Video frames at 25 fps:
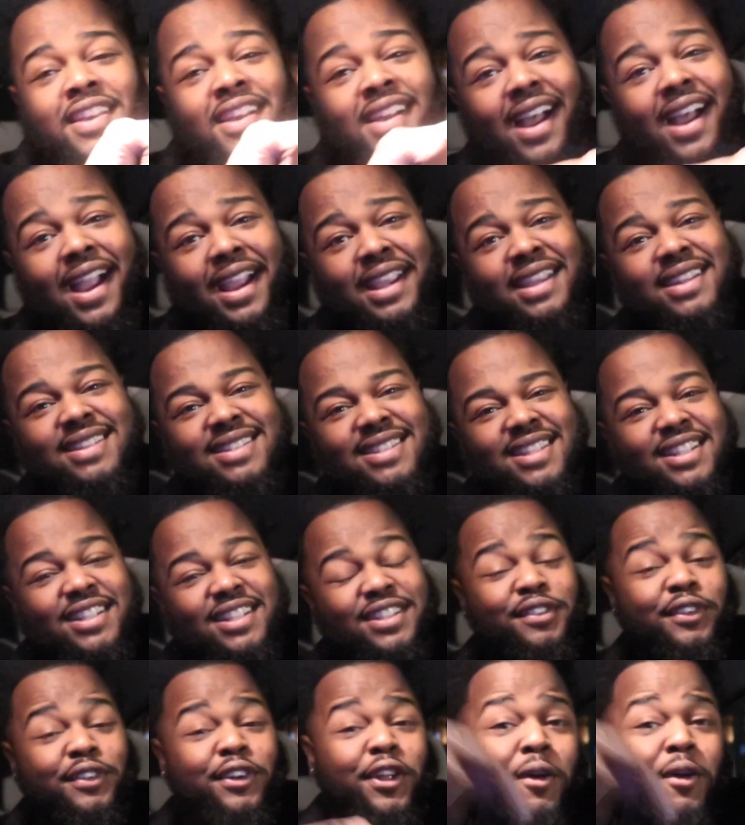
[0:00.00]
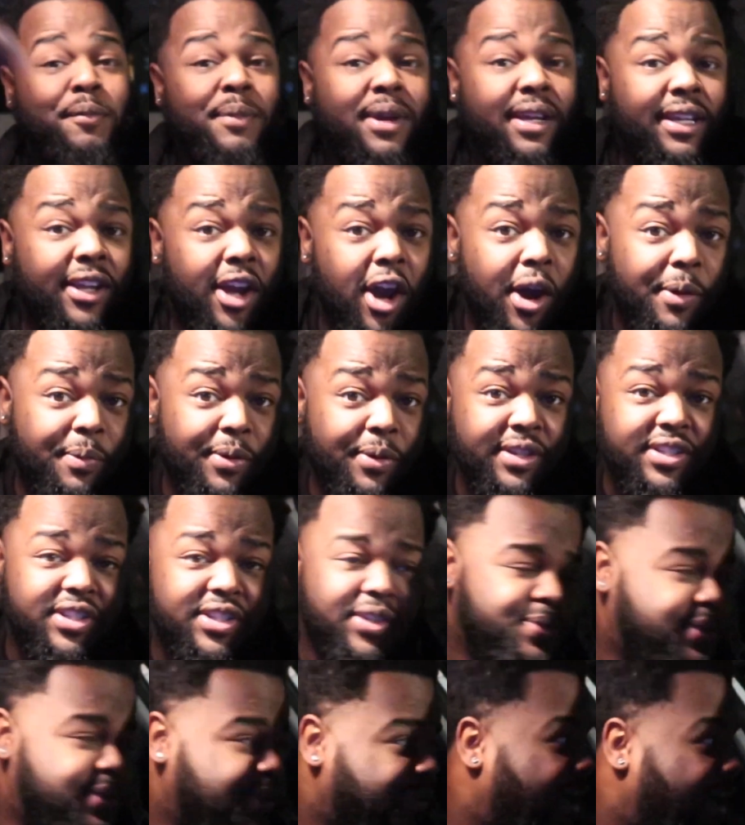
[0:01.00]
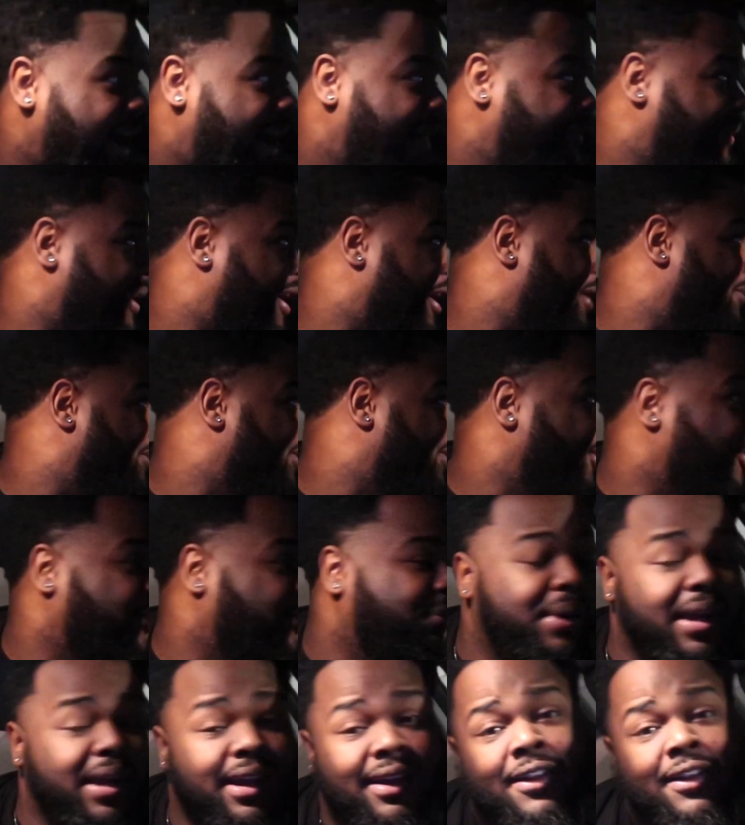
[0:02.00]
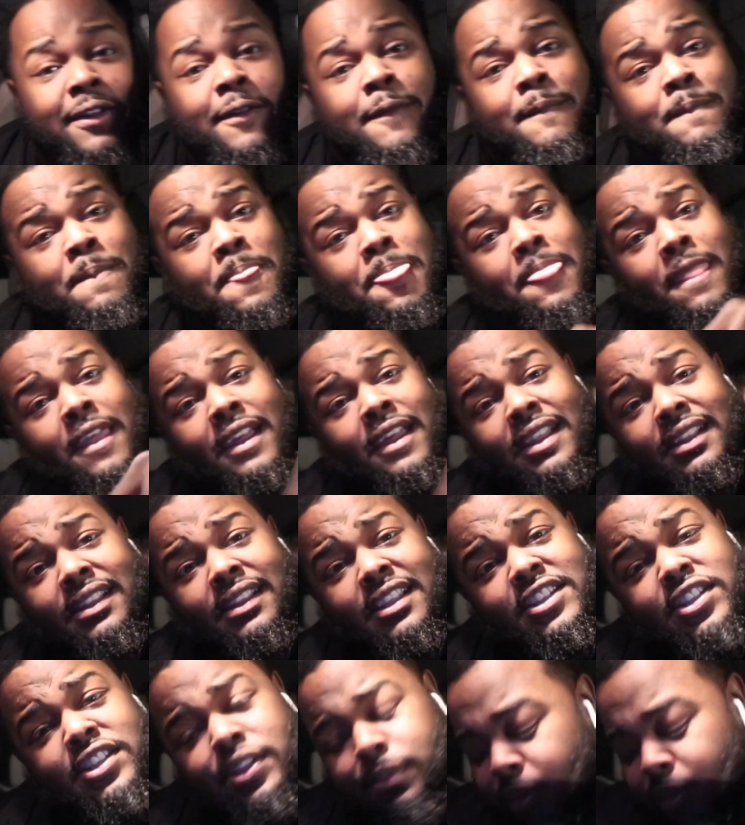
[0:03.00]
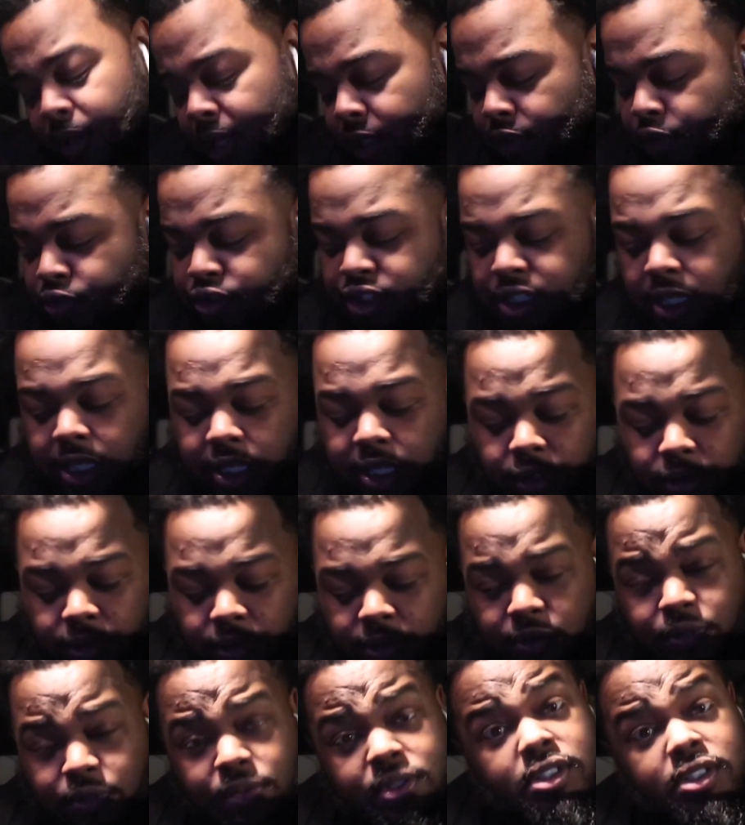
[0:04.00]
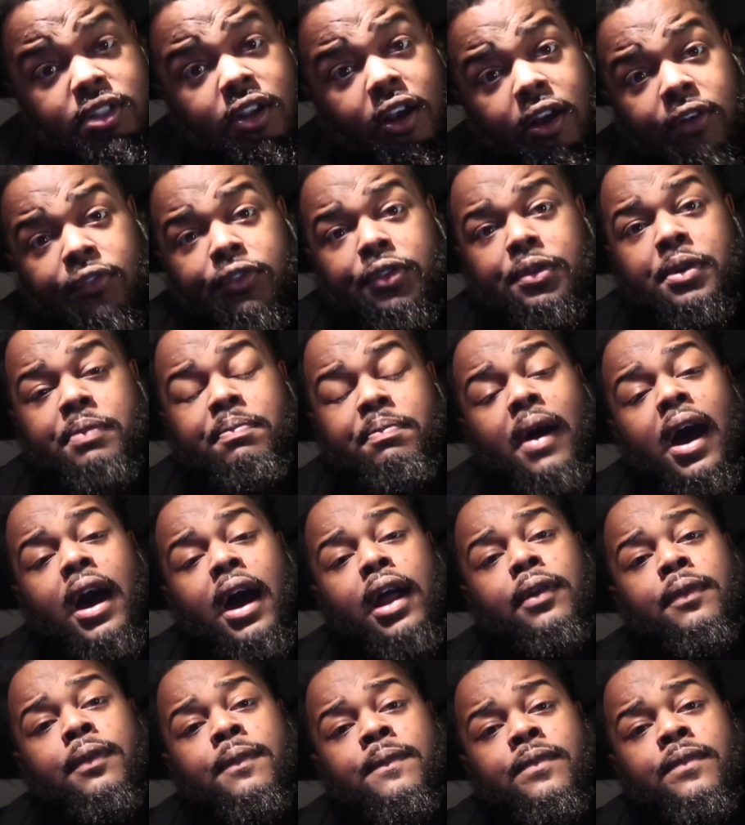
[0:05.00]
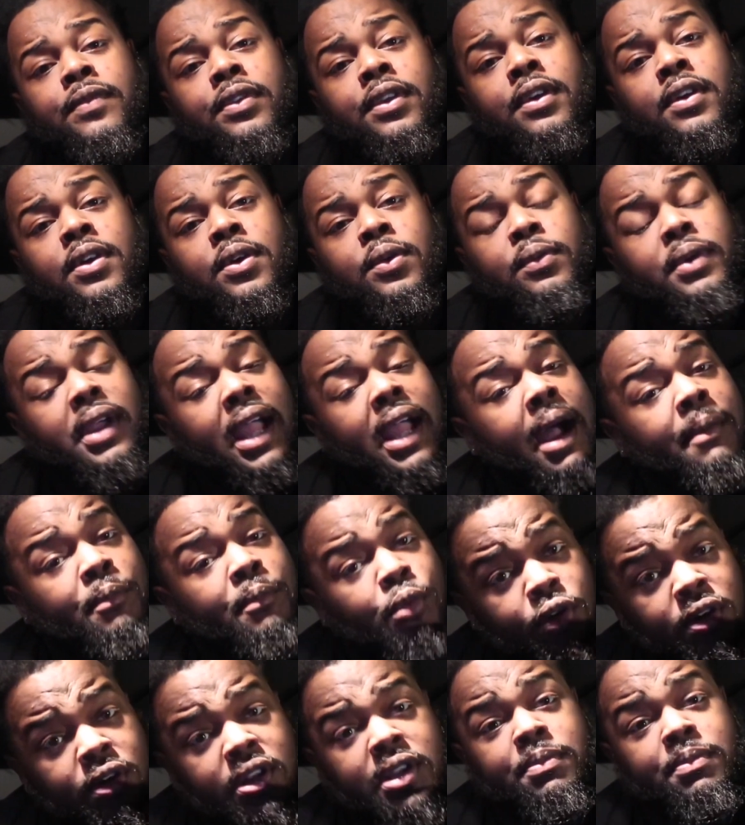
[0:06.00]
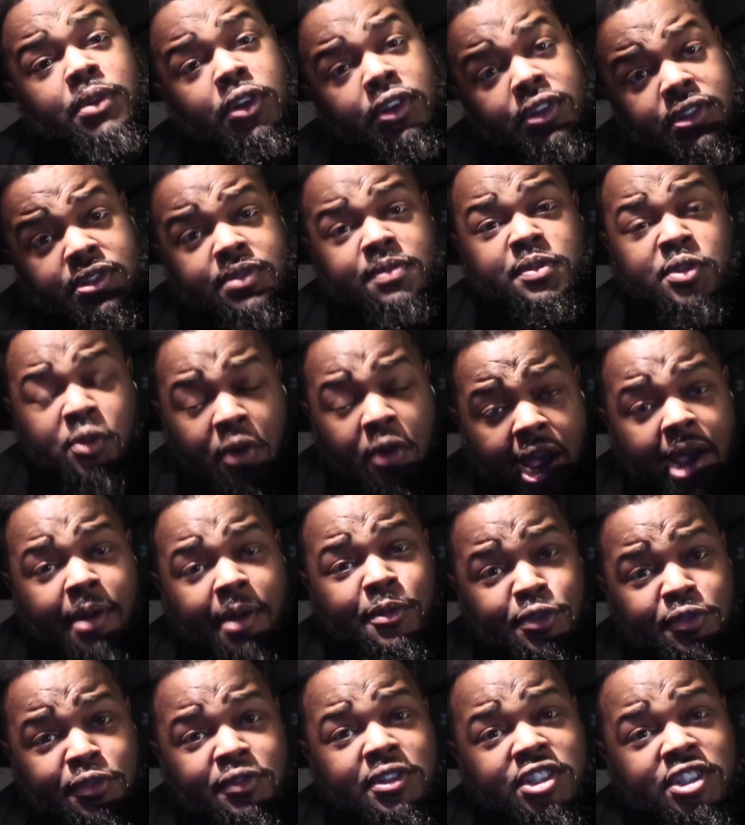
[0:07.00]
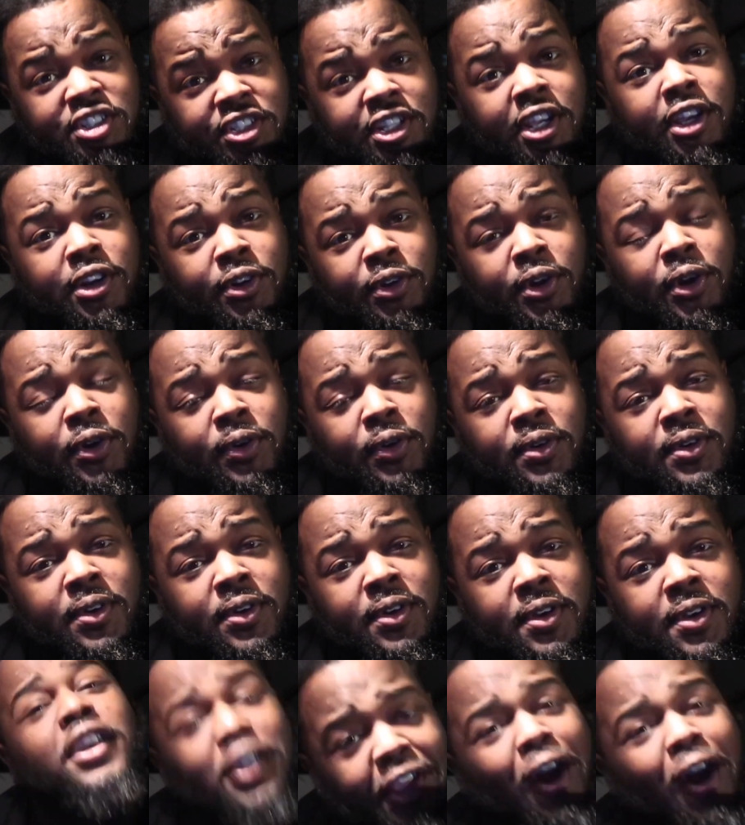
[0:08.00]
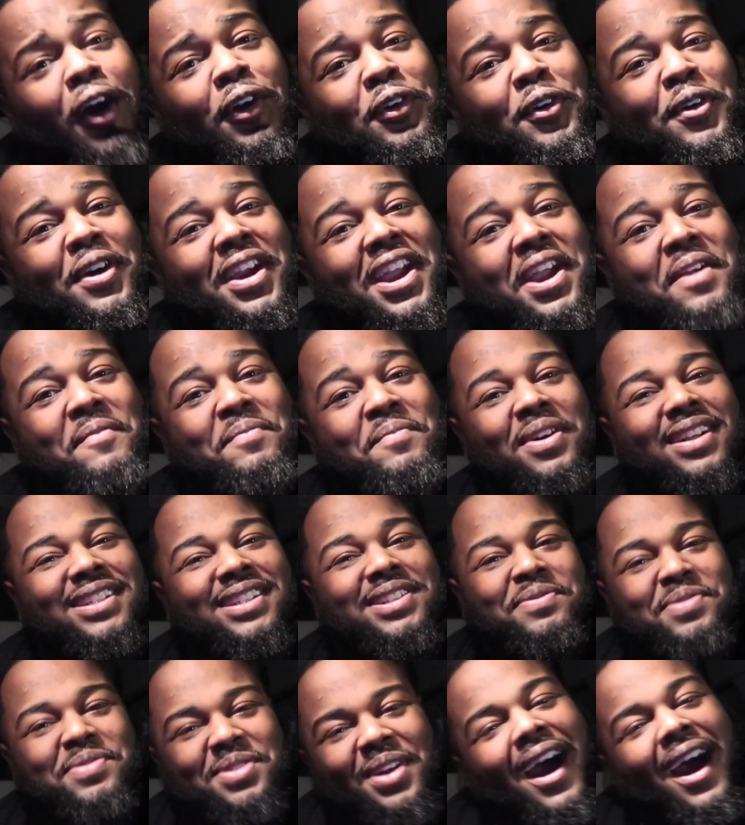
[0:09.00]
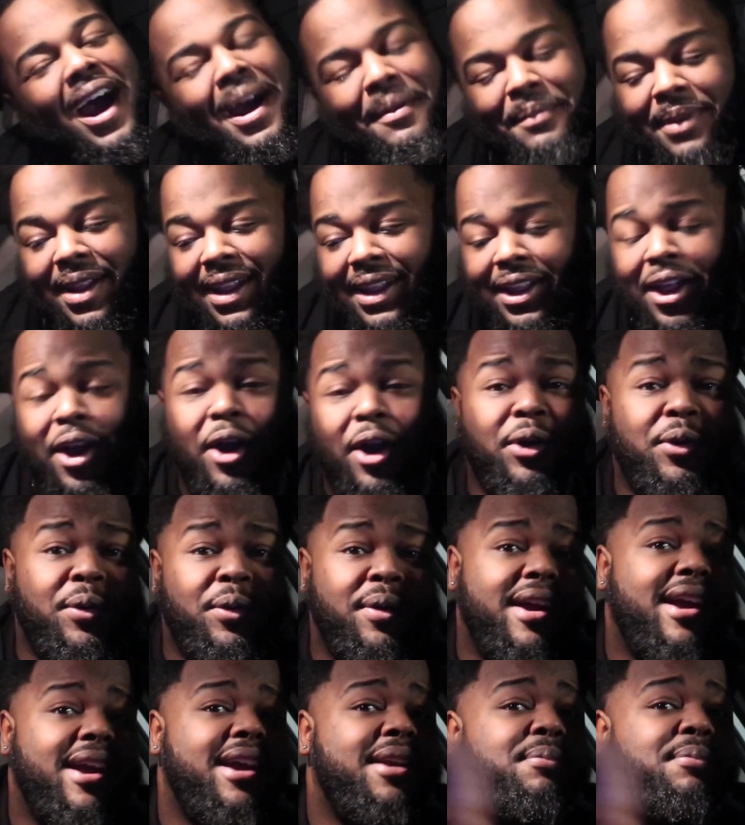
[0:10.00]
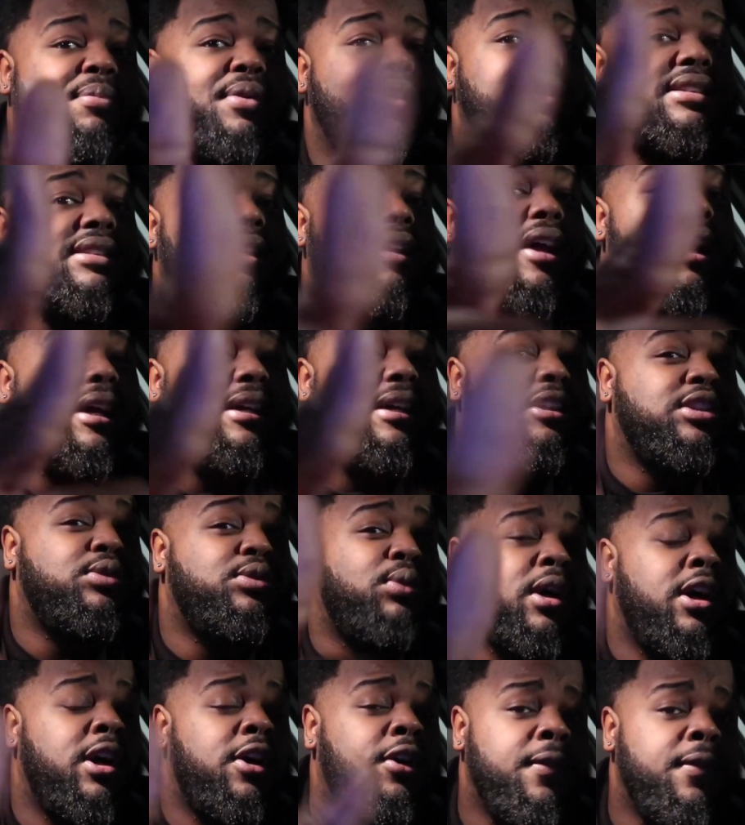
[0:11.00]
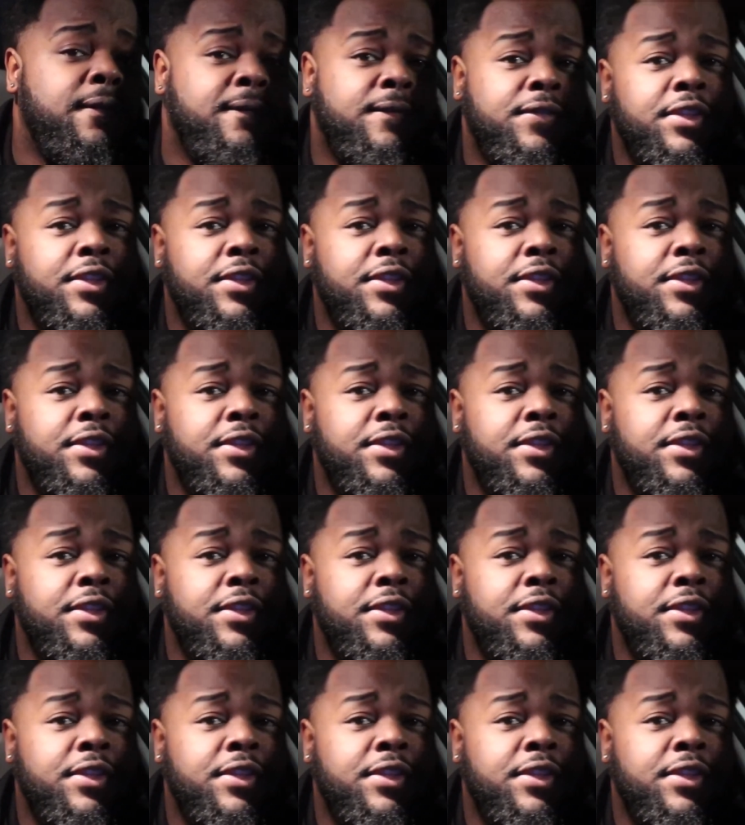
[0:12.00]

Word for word: I get into this video, man, y'all press subscribe down below, man. This is a brand new channel. We starting from the bottom. We got more than a million subscribers on this channel though. Y'all go ahead and press subscribe, man. Y'all go ahead and press like as well.